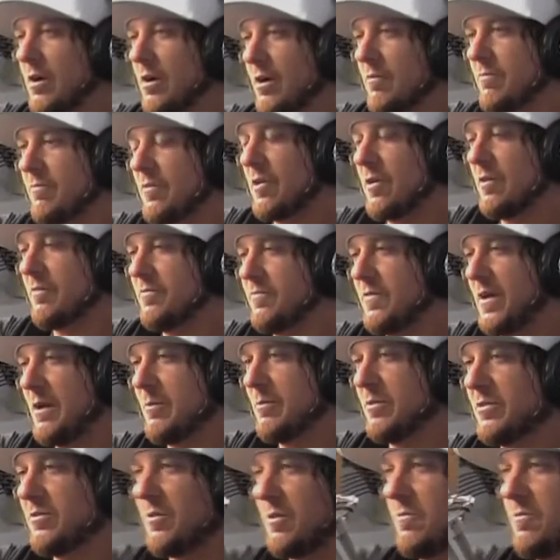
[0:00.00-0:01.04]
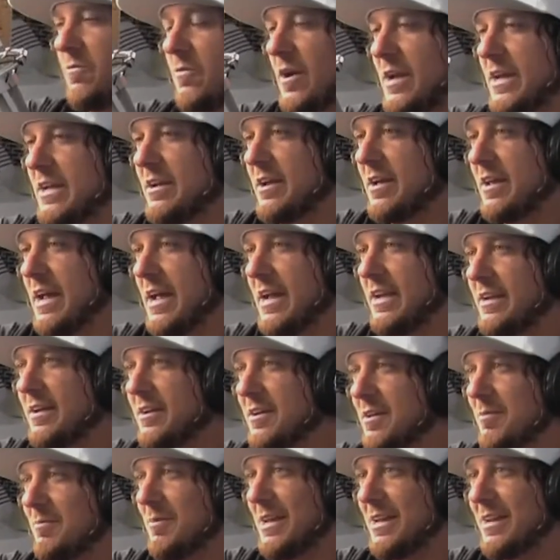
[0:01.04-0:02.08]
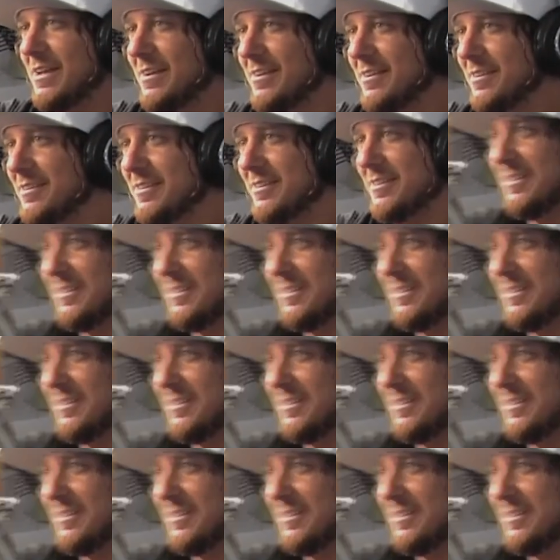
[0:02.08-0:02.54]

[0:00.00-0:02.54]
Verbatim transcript: a very famous, Hi. funny Canadian comedian.